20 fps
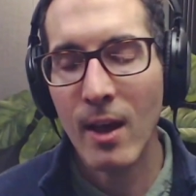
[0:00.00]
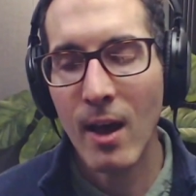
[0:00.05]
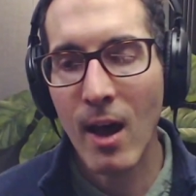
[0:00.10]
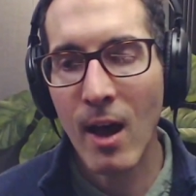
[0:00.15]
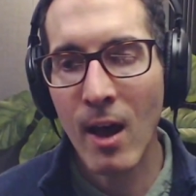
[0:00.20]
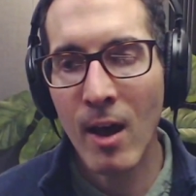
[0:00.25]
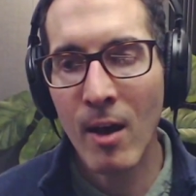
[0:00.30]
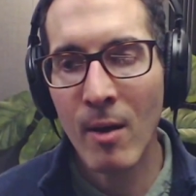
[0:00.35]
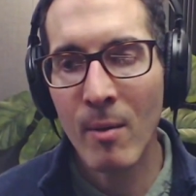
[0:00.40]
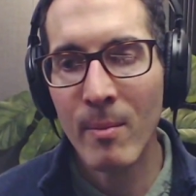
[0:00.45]

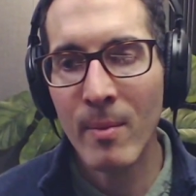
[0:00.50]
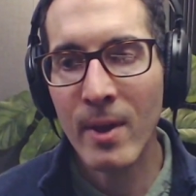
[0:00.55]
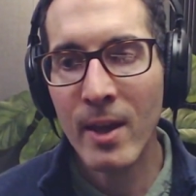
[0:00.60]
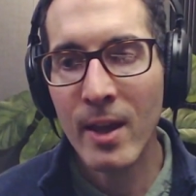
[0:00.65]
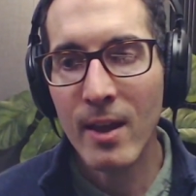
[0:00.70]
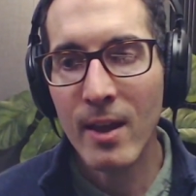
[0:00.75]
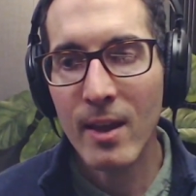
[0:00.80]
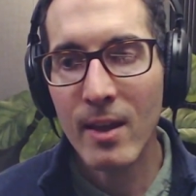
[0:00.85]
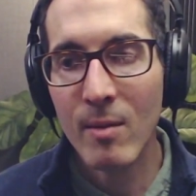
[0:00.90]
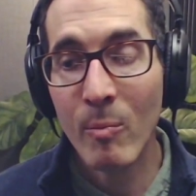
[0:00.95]
um
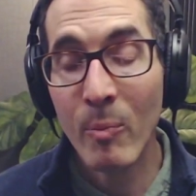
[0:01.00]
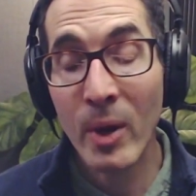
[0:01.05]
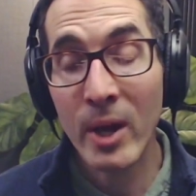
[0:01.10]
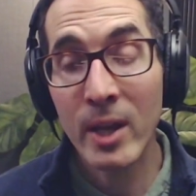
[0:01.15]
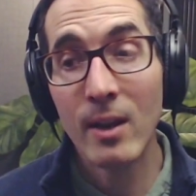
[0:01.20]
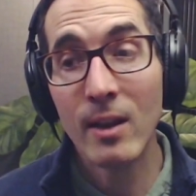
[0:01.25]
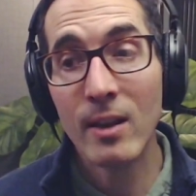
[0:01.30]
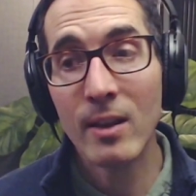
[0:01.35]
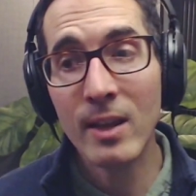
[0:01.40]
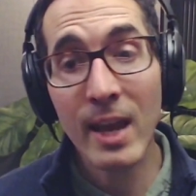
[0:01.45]

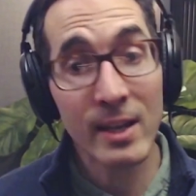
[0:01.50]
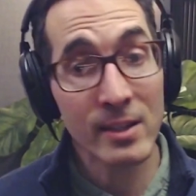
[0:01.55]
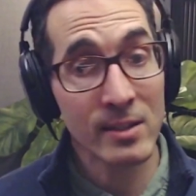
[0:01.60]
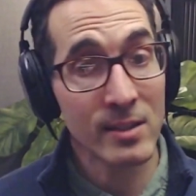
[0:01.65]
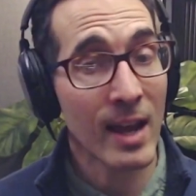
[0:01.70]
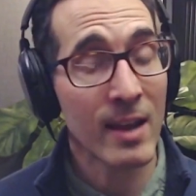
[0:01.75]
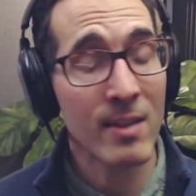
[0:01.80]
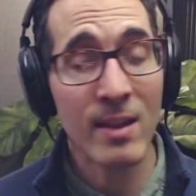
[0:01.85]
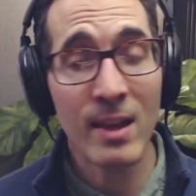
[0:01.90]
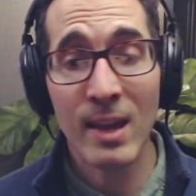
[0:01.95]
but yes,
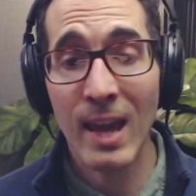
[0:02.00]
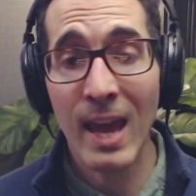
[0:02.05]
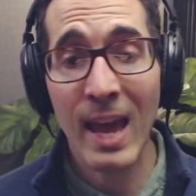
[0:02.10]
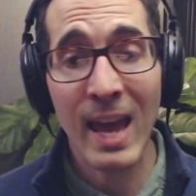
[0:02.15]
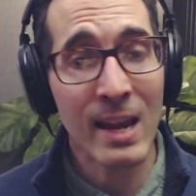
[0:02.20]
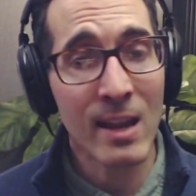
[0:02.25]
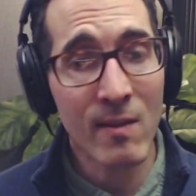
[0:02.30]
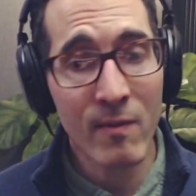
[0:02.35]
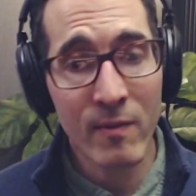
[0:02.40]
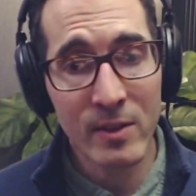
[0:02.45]
I think
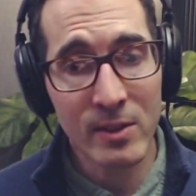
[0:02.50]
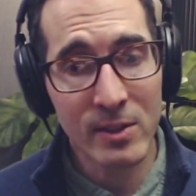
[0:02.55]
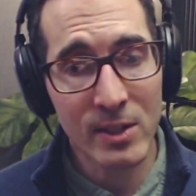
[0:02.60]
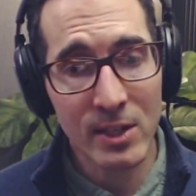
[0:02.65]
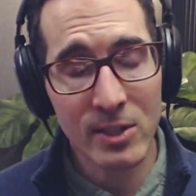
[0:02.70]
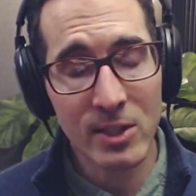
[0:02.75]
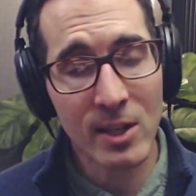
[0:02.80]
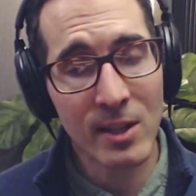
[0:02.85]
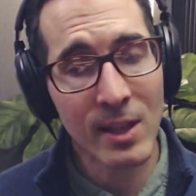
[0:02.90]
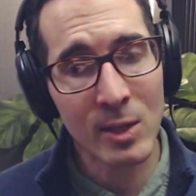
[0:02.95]
any
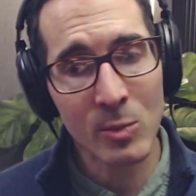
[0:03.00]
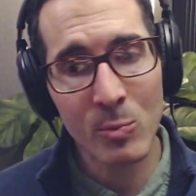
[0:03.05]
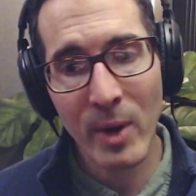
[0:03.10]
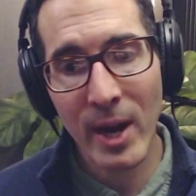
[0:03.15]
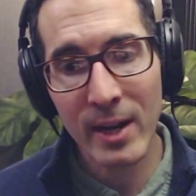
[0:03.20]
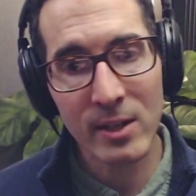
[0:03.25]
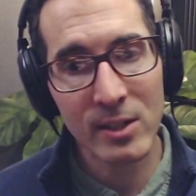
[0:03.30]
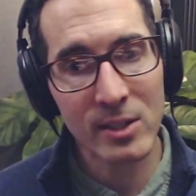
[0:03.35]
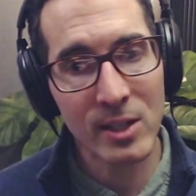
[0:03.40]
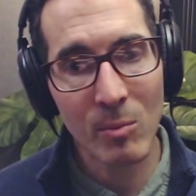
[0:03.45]
physician that's
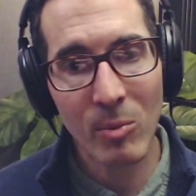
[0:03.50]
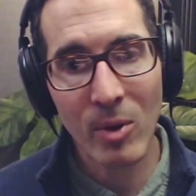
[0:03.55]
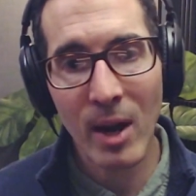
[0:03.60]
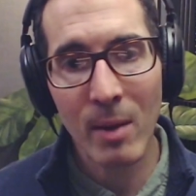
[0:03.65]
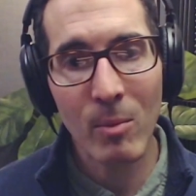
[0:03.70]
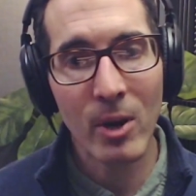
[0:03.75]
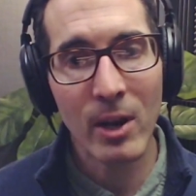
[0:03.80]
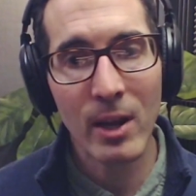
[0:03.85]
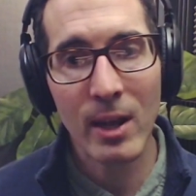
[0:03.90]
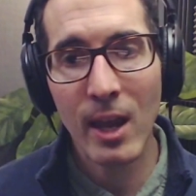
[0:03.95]
practicing
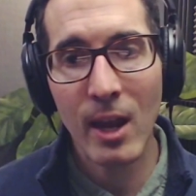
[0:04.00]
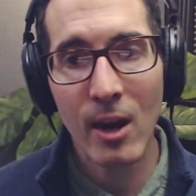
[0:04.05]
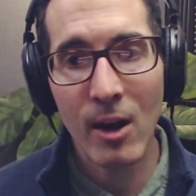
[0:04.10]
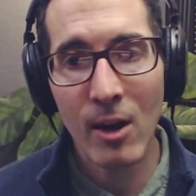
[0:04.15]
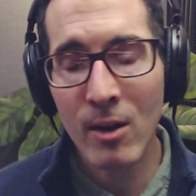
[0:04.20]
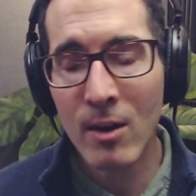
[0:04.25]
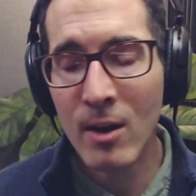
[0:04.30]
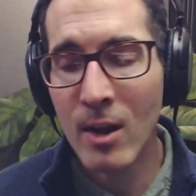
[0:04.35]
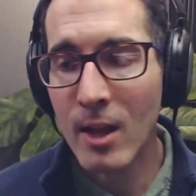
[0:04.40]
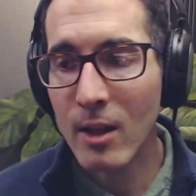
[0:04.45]
primary
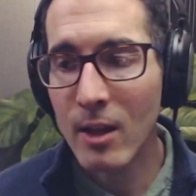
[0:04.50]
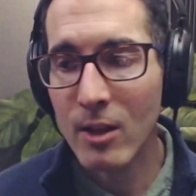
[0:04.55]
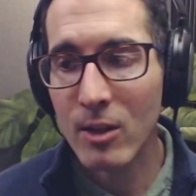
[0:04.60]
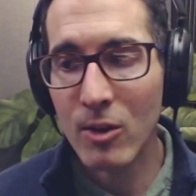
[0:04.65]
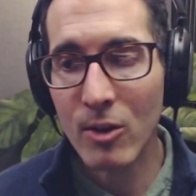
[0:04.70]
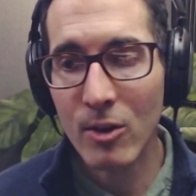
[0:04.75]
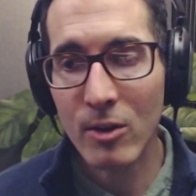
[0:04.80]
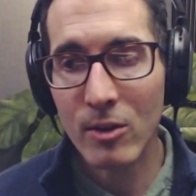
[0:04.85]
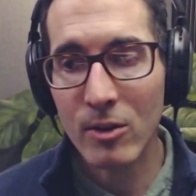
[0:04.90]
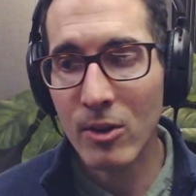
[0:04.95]
care,
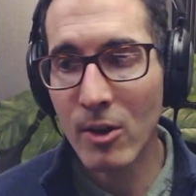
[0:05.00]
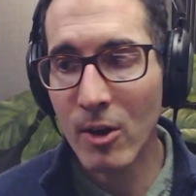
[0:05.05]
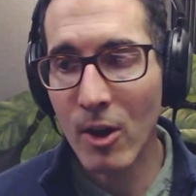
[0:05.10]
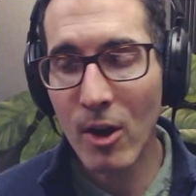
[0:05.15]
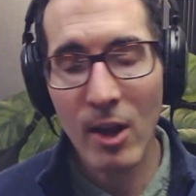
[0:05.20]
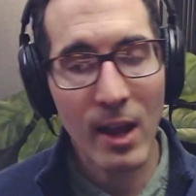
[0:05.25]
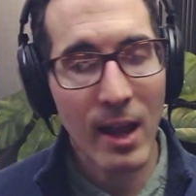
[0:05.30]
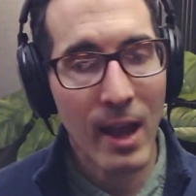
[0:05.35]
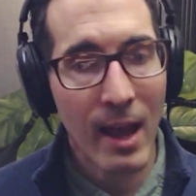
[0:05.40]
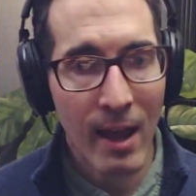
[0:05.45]
you're
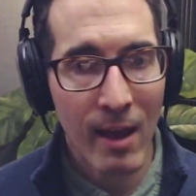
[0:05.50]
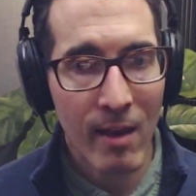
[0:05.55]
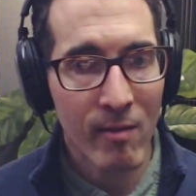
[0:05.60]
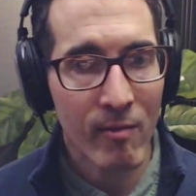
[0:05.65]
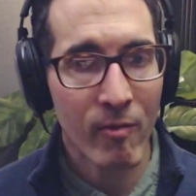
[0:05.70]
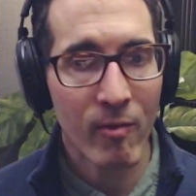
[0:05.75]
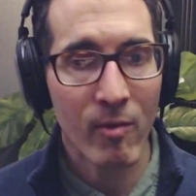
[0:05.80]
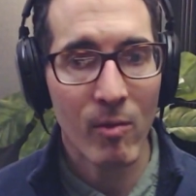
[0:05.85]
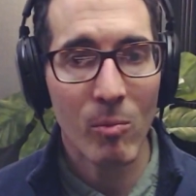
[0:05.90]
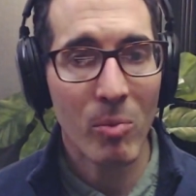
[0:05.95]
going to
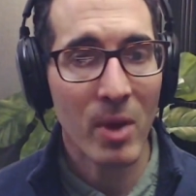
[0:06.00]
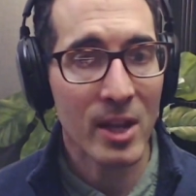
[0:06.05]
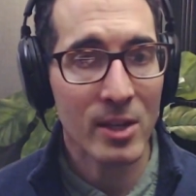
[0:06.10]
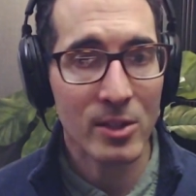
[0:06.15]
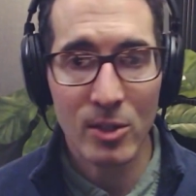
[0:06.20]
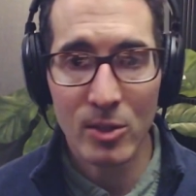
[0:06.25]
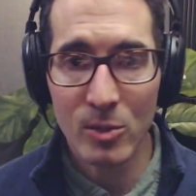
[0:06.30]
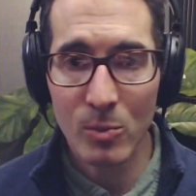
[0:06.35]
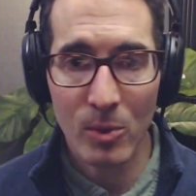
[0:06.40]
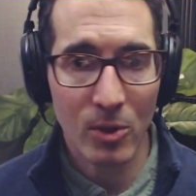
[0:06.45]
have
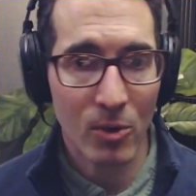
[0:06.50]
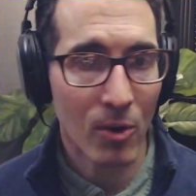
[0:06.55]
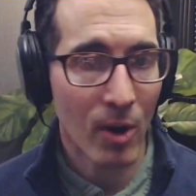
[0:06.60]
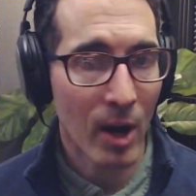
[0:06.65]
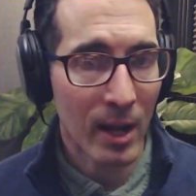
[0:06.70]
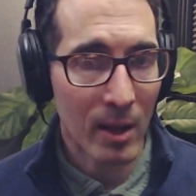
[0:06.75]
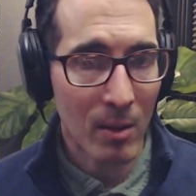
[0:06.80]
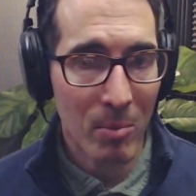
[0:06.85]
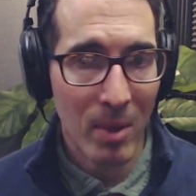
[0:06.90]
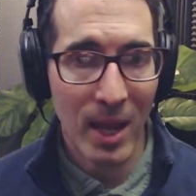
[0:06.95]
patients with
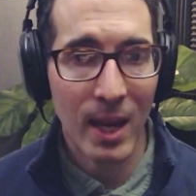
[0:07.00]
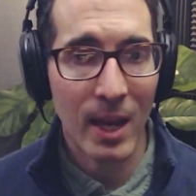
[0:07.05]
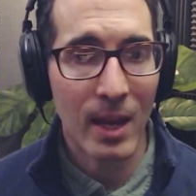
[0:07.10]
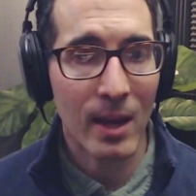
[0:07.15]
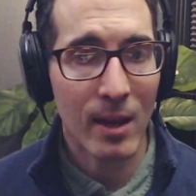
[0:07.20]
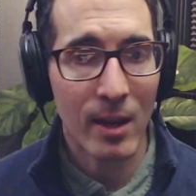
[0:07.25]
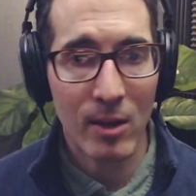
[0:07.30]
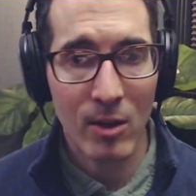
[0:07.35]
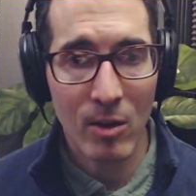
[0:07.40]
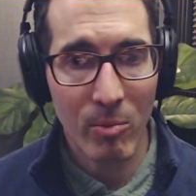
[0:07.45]
chronic pain
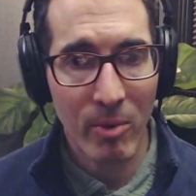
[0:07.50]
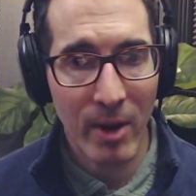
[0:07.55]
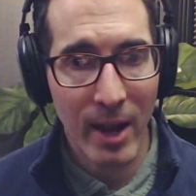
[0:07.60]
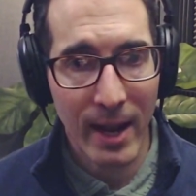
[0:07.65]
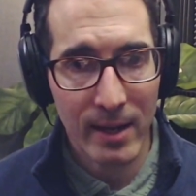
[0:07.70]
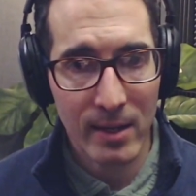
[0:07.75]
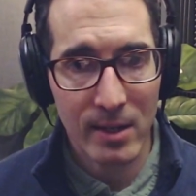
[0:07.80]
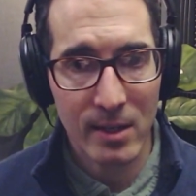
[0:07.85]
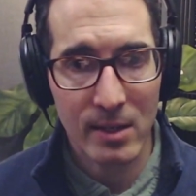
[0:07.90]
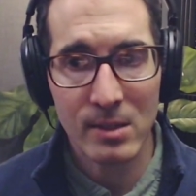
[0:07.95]
in your
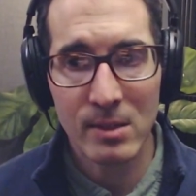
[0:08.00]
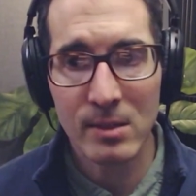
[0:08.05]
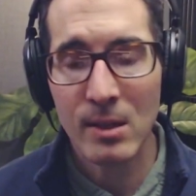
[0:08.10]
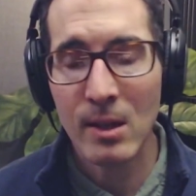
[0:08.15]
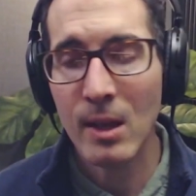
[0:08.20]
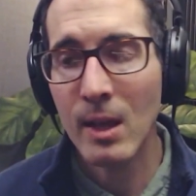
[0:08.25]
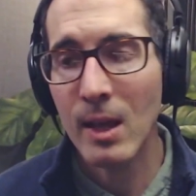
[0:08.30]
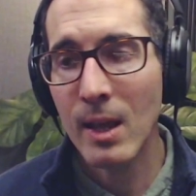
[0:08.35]
practice.